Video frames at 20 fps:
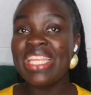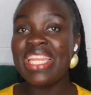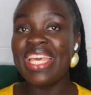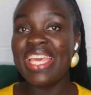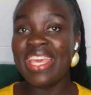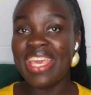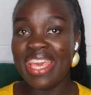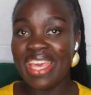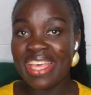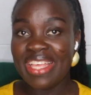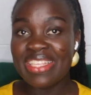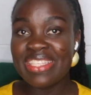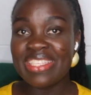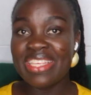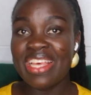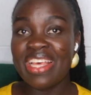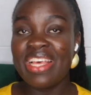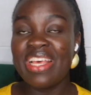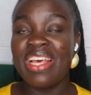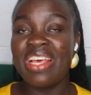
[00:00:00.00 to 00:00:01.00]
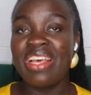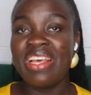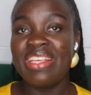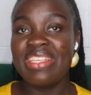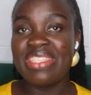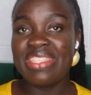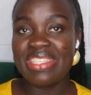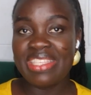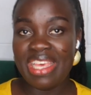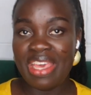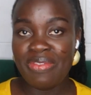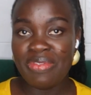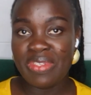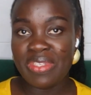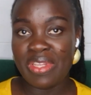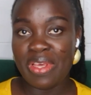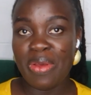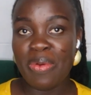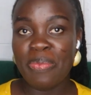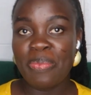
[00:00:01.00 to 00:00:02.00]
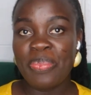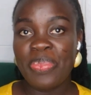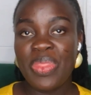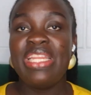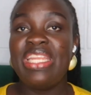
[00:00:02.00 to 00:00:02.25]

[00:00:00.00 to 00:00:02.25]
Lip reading: leggings saved them.